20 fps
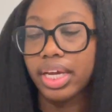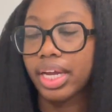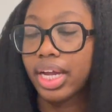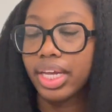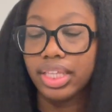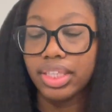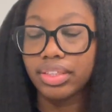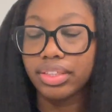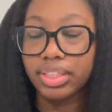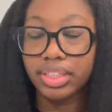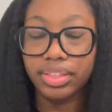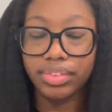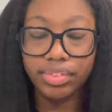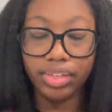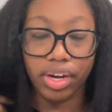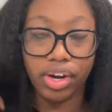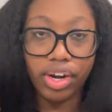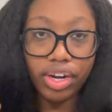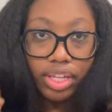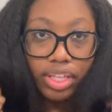I
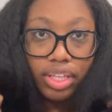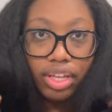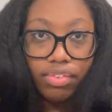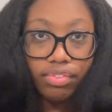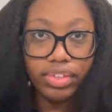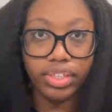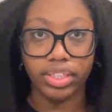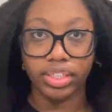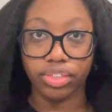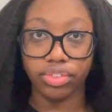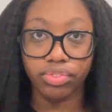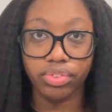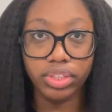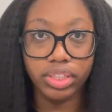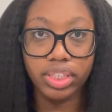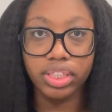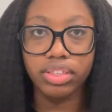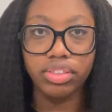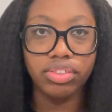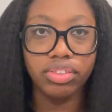already love it. It's
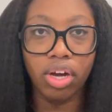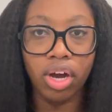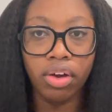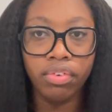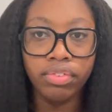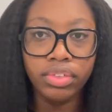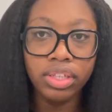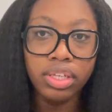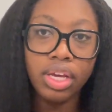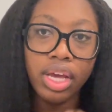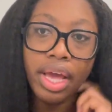really soft.